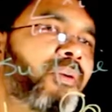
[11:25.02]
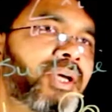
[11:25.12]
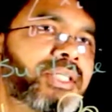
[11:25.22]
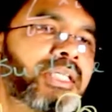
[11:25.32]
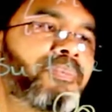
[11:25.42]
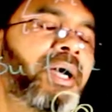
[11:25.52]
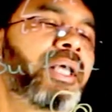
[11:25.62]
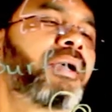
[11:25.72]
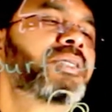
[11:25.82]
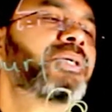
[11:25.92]
equal size
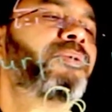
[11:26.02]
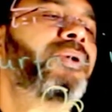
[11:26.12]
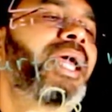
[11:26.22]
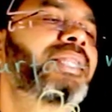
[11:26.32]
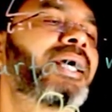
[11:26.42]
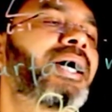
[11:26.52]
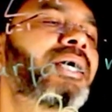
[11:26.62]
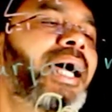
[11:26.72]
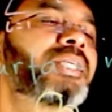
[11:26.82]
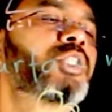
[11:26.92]
particles if you take the
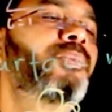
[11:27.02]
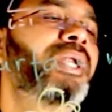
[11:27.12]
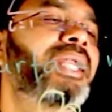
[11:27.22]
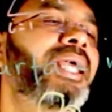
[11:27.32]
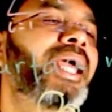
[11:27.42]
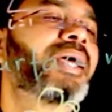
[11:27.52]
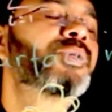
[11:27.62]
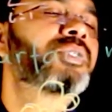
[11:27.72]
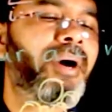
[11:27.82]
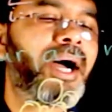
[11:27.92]
size to be
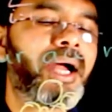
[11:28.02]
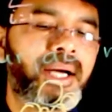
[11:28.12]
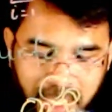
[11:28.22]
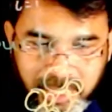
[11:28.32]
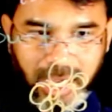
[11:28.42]
ds bar its